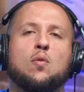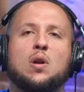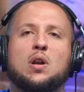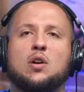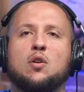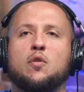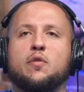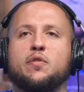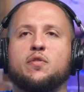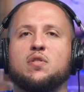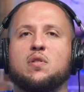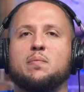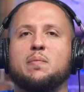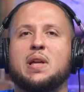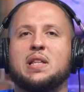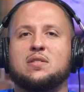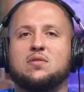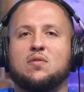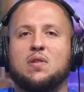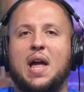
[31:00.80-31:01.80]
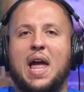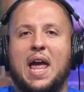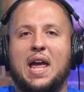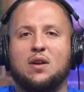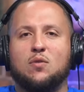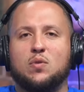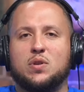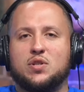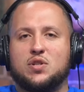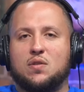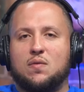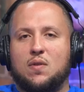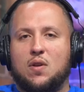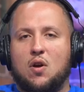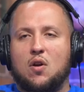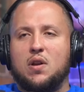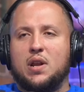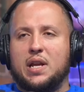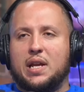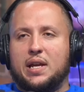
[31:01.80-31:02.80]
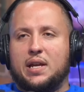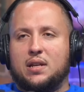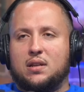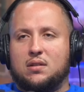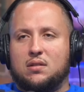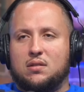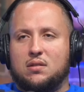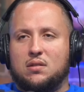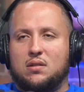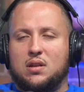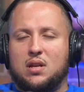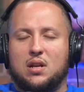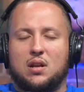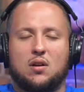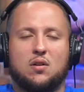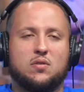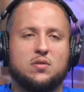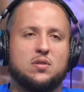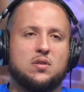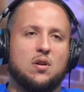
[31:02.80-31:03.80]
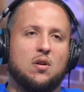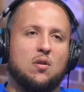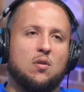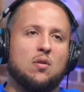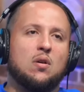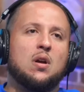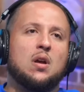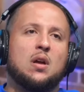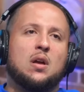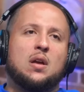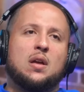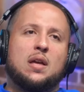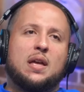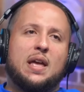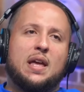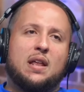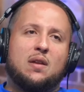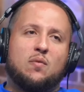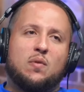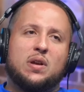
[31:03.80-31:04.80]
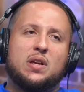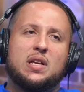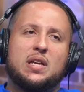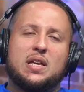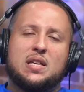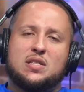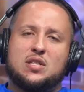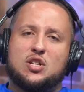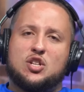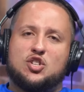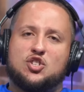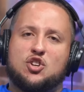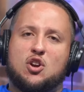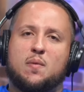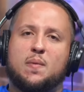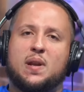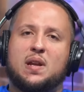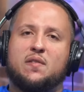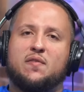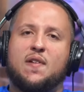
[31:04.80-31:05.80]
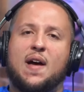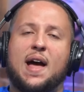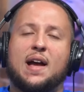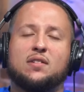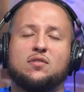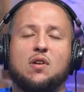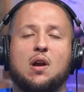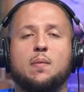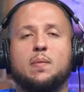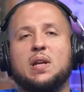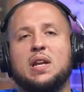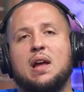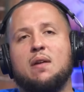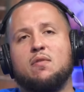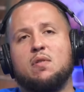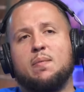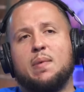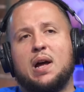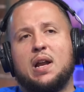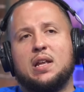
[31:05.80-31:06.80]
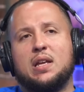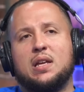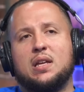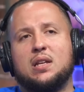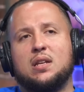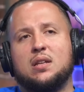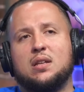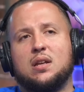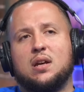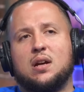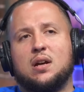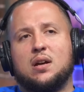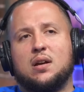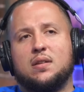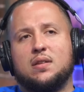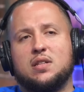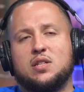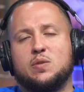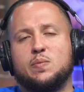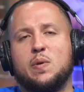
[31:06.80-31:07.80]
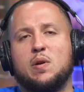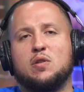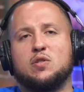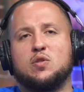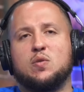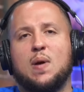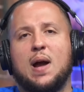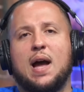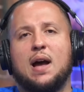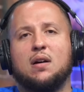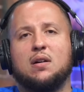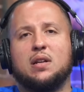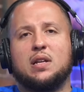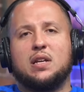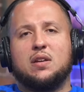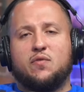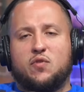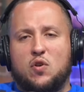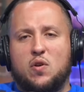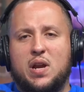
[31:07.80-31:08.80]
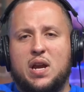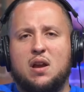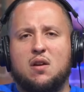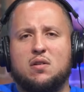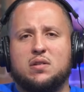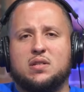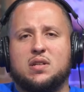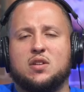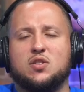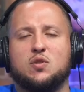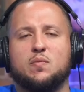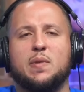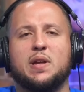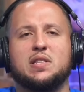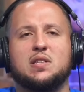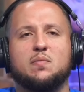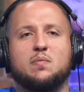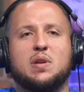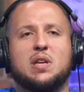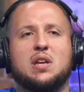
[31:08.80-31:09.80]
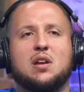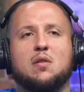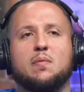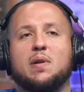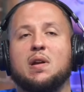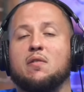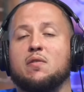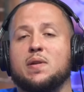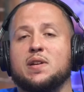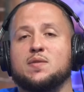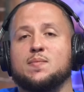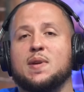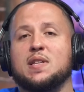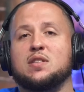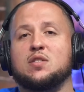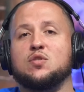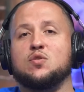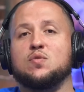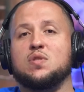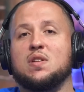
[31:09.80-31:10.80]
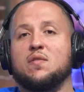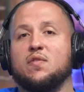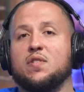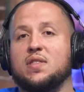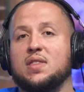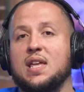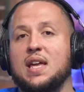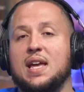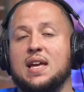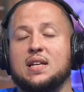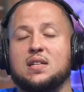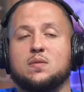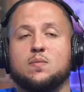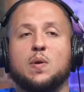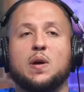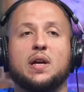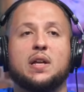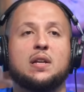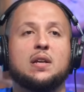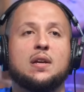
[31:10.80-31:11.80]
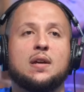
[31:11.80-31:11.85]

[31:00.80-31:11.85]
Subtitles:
to go through the mental anguish of learning it, So it really is a determining factor. I mean, everybody in the spirituality, if you're here, it's because you're meant to be here, but everybody's meant to do different things. But